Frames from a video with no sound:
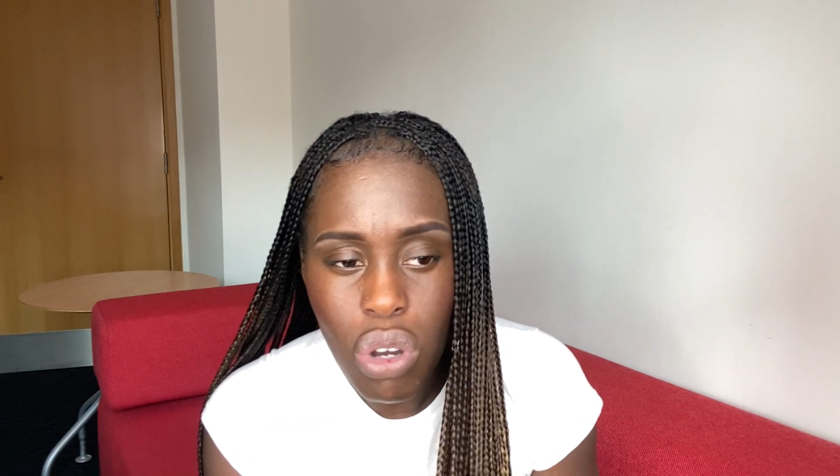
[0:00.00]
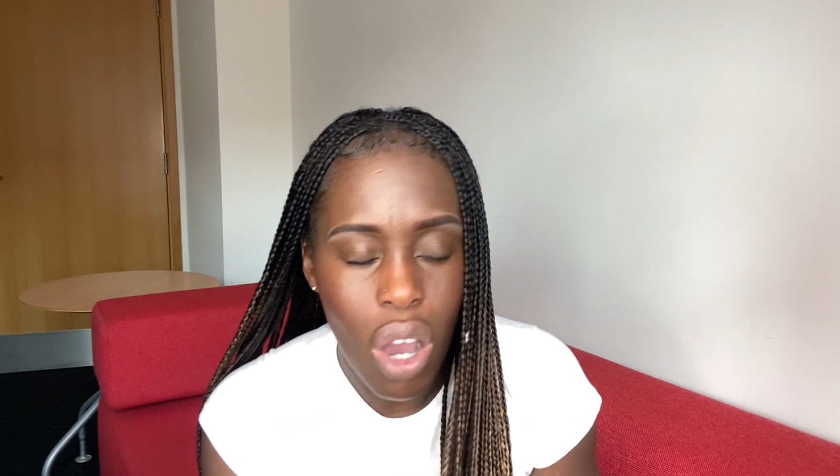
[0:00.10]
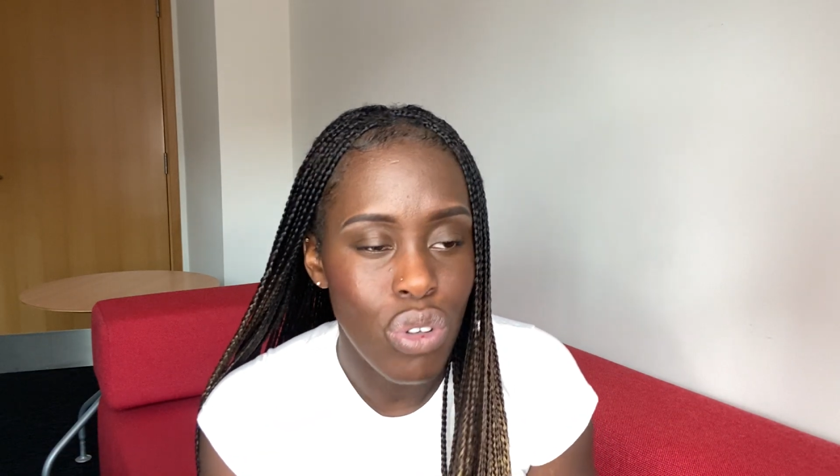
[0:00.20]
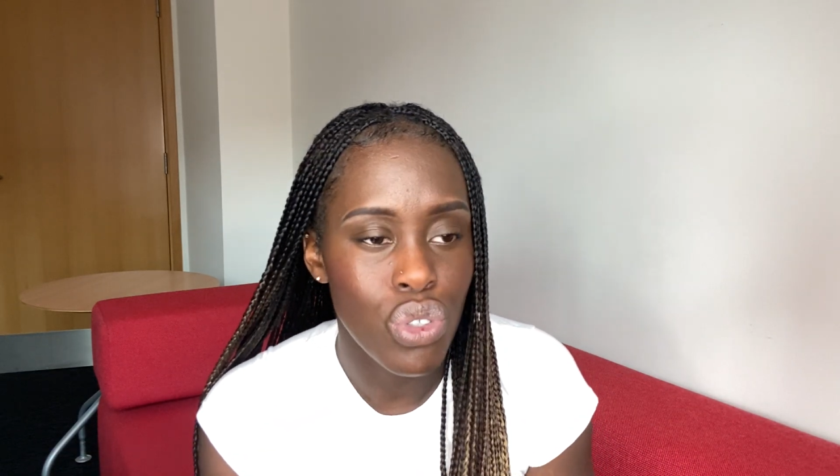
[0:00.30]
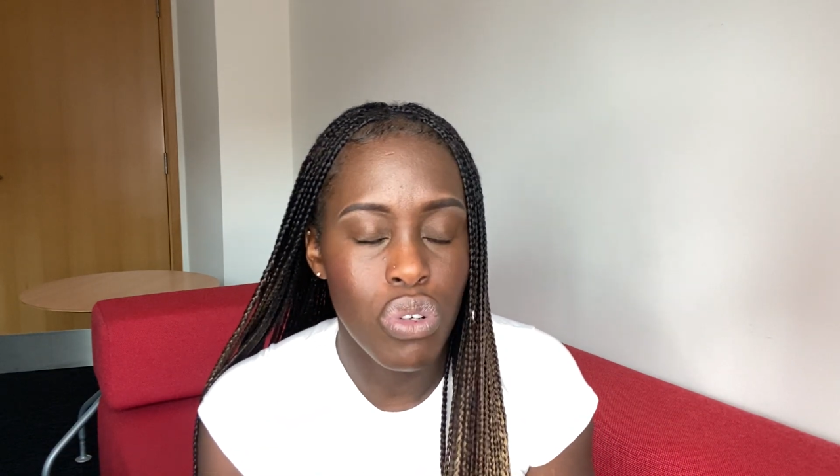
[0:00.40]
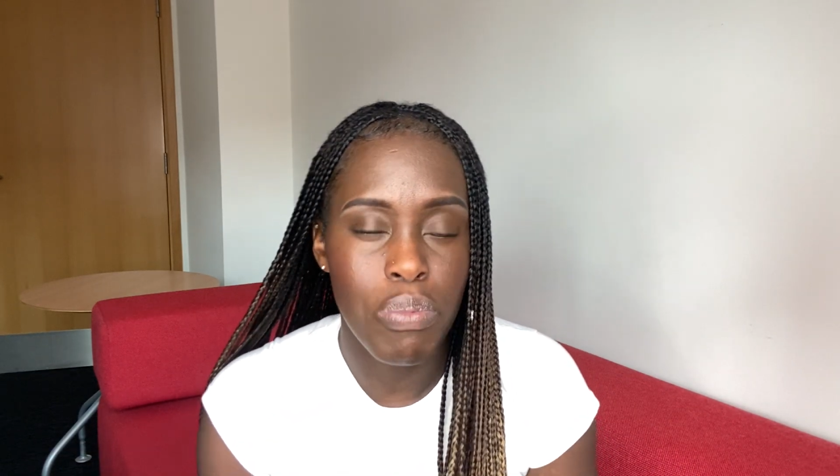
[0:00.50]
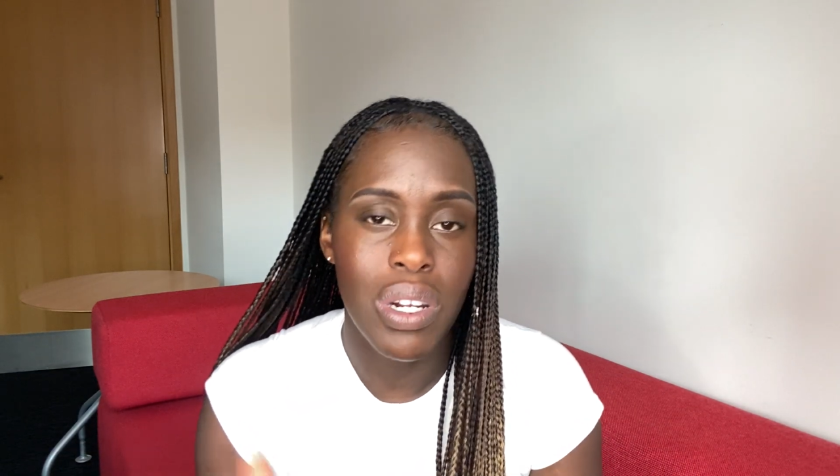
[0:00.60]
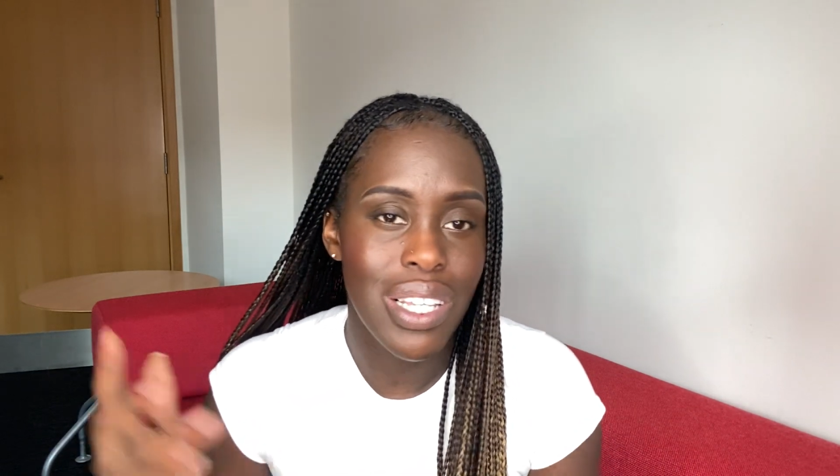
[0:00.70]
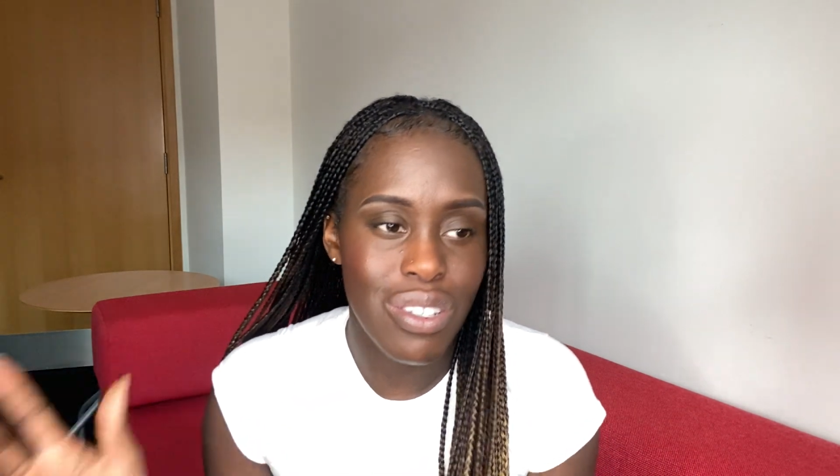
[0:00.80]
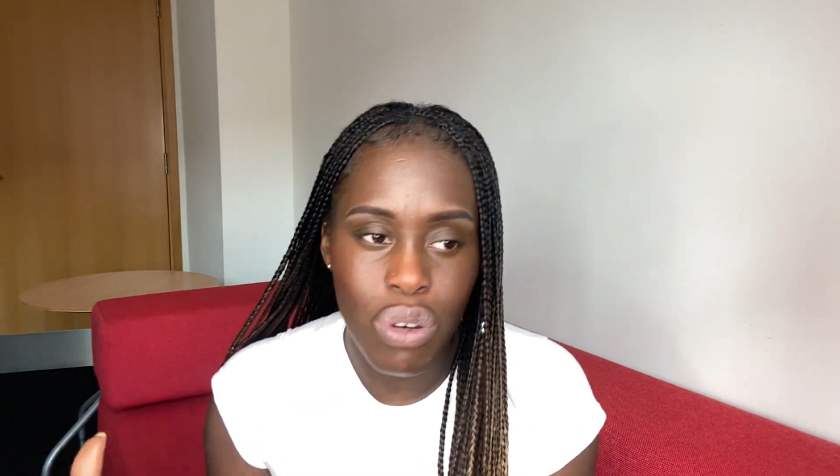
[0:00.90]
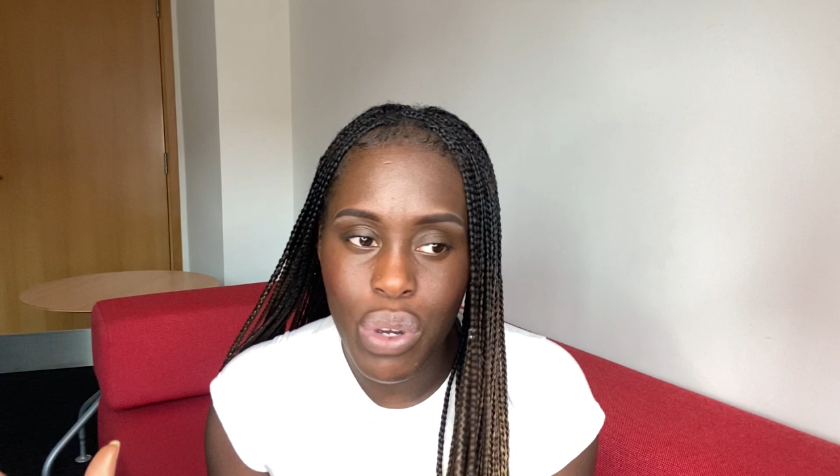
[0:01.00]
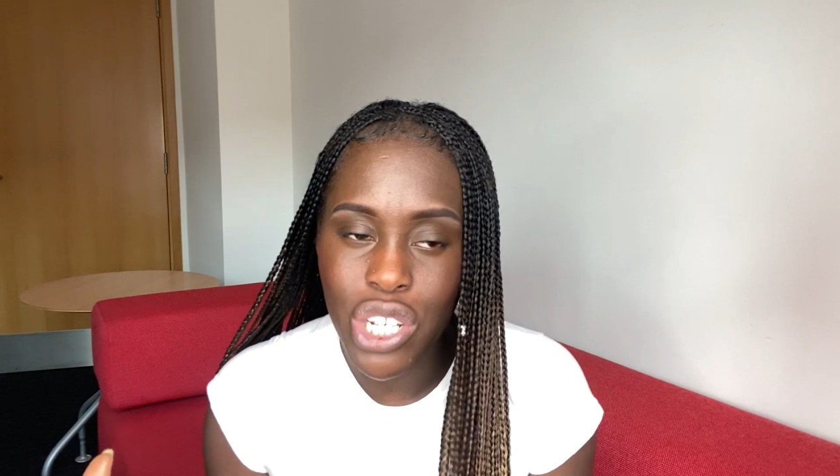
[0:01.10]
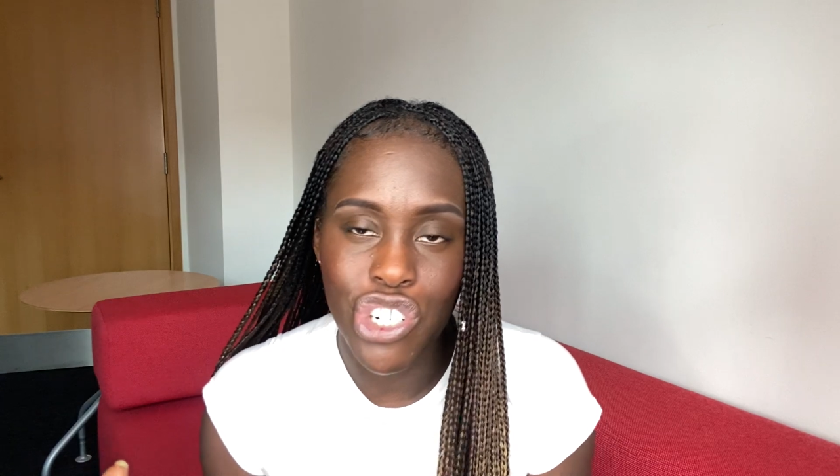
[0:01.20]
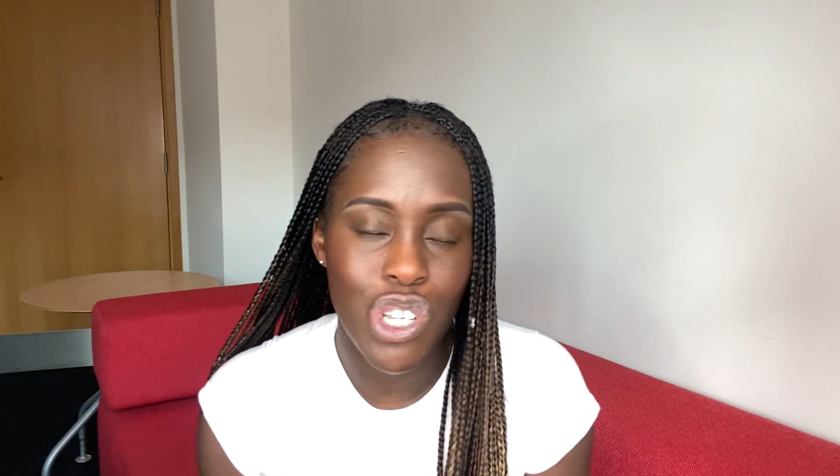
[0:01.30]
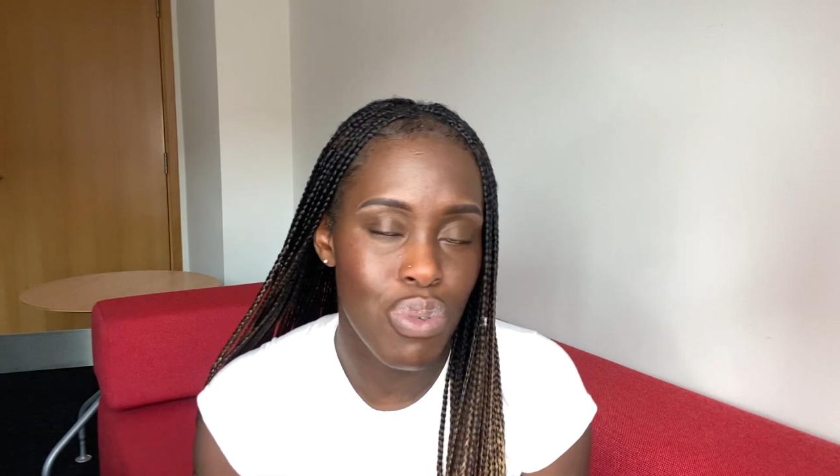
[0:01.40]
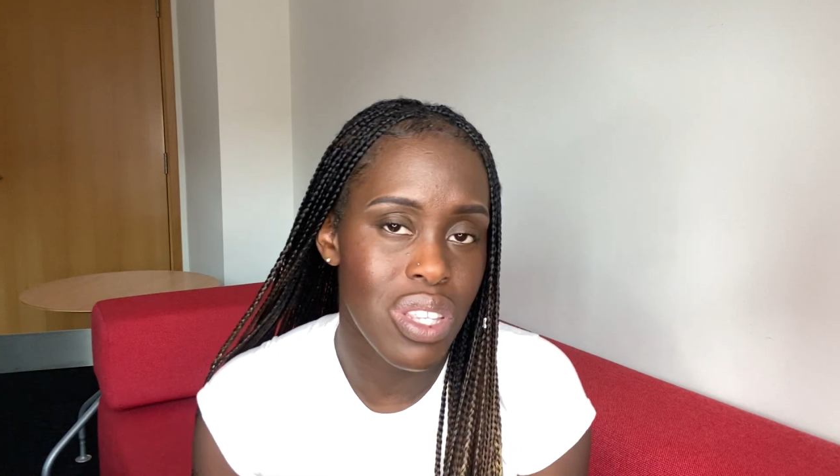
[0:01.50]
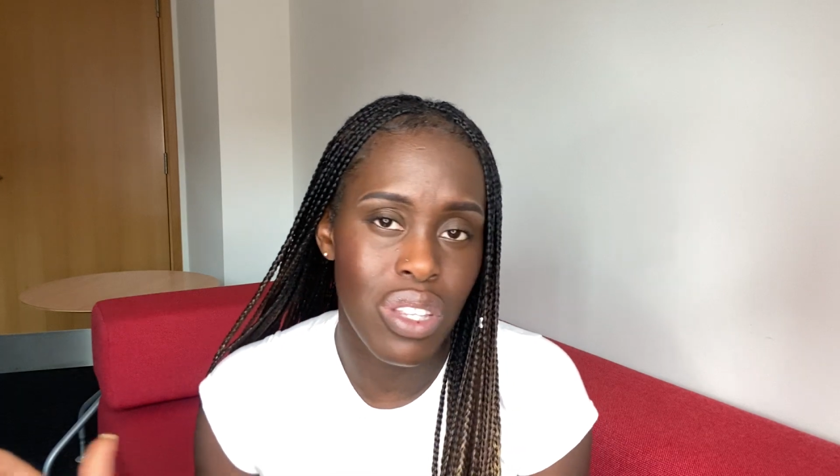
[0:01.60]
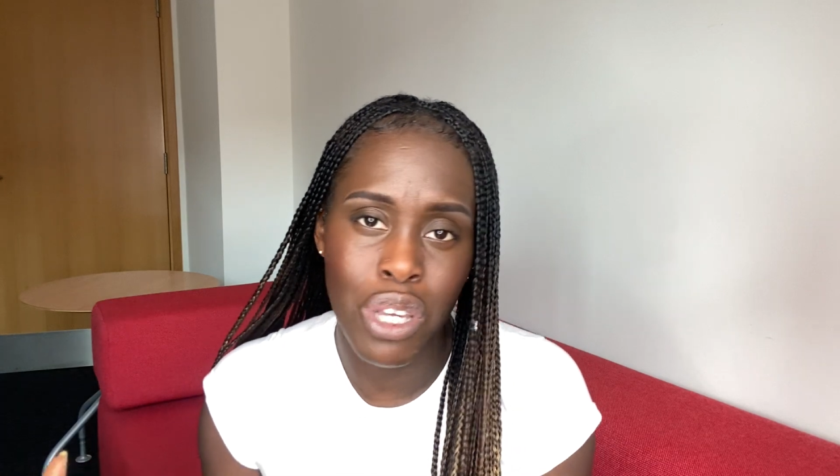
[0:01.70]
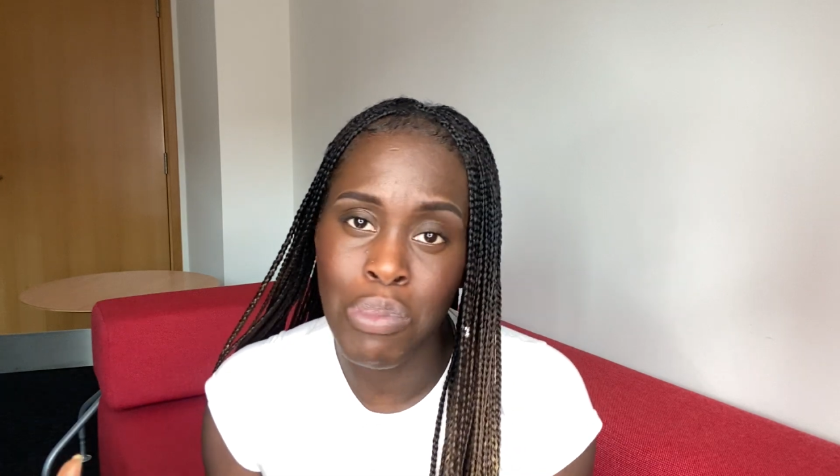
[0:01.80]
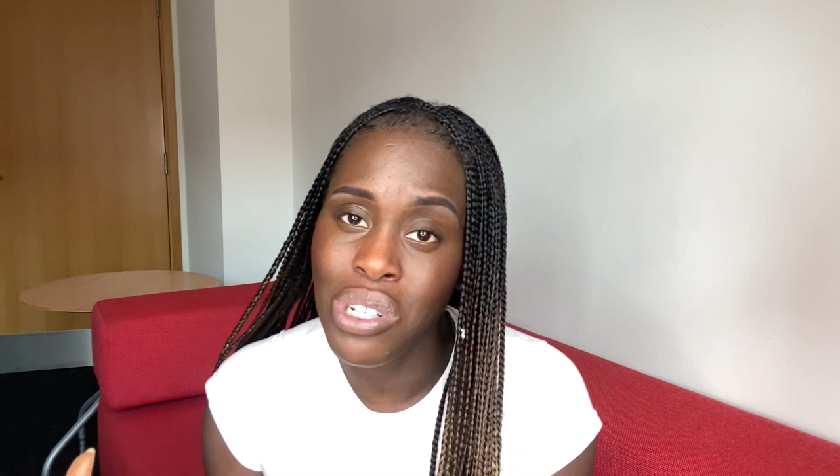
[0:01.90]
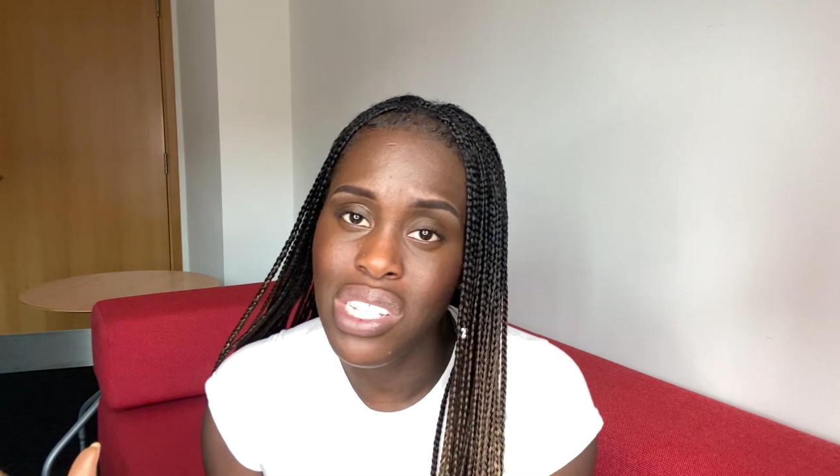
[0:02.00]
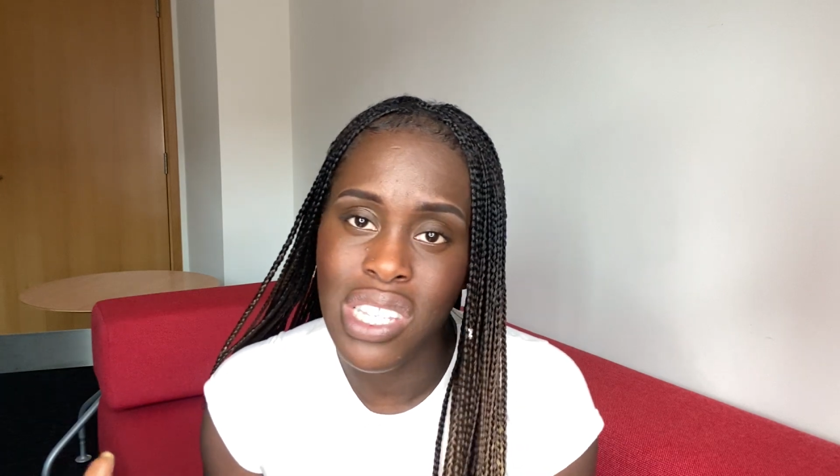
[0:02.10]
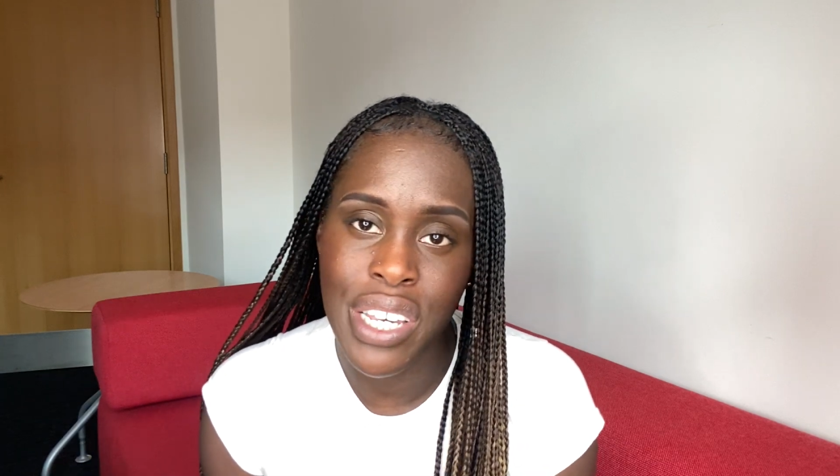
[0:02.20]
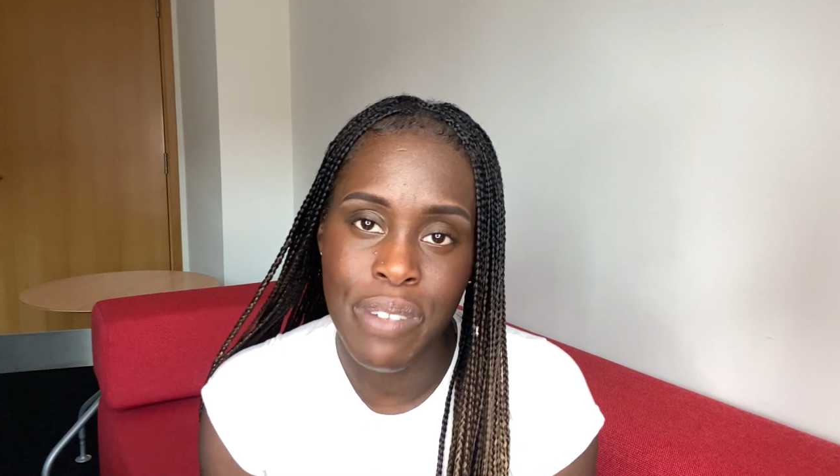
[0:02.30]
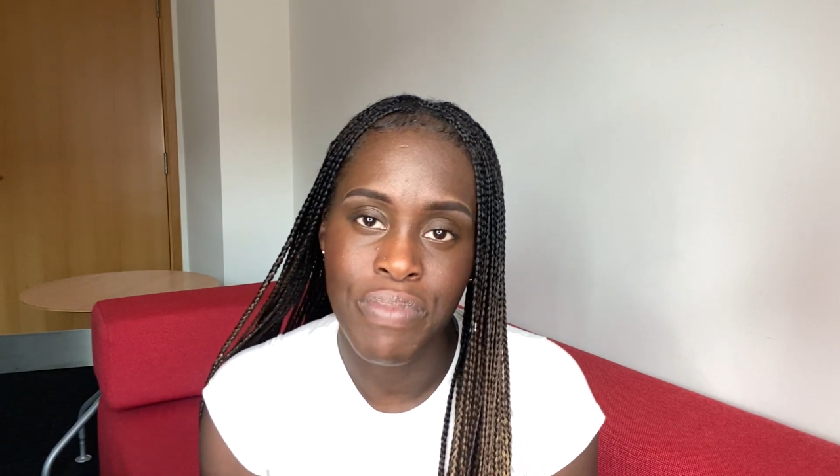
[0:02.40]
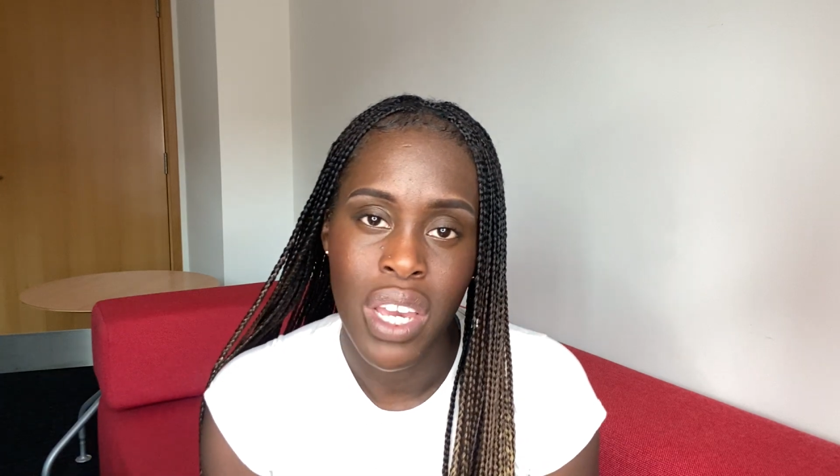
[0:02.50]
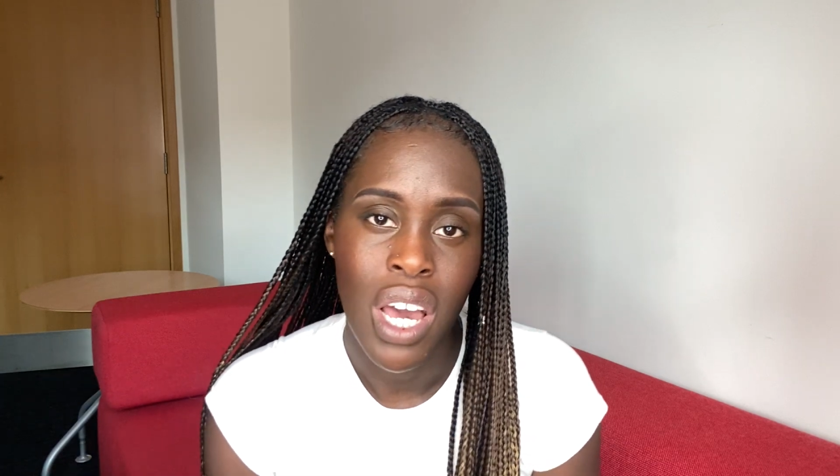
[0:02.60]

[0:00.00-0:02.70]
cultural and political issues within the community.